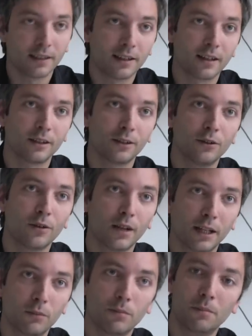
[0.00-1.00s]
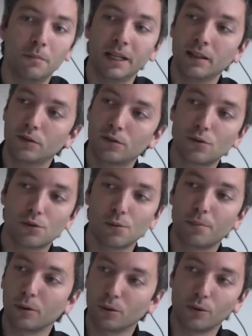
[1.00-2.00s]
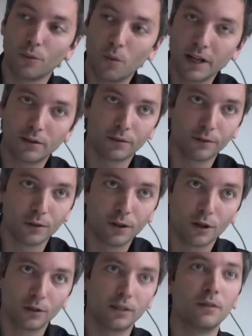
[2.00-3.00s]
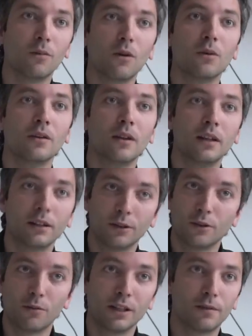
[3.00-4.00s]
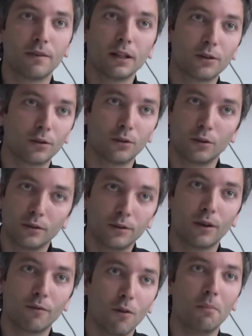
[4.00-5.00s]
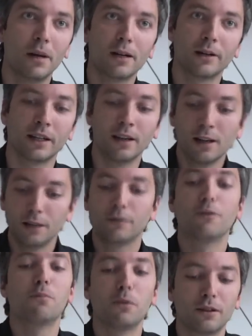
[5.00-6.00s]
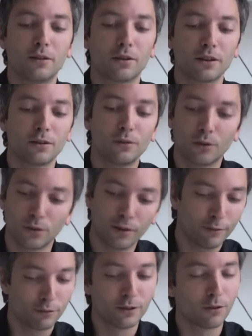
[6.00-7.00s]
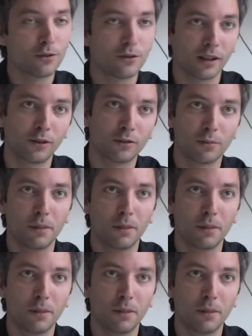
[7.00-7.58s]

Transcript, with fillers: that are, you know, like made to support all the weight of the dot in one. You know, when it's vertical, you have one bearing. If you put it horizontal, you have to introduce another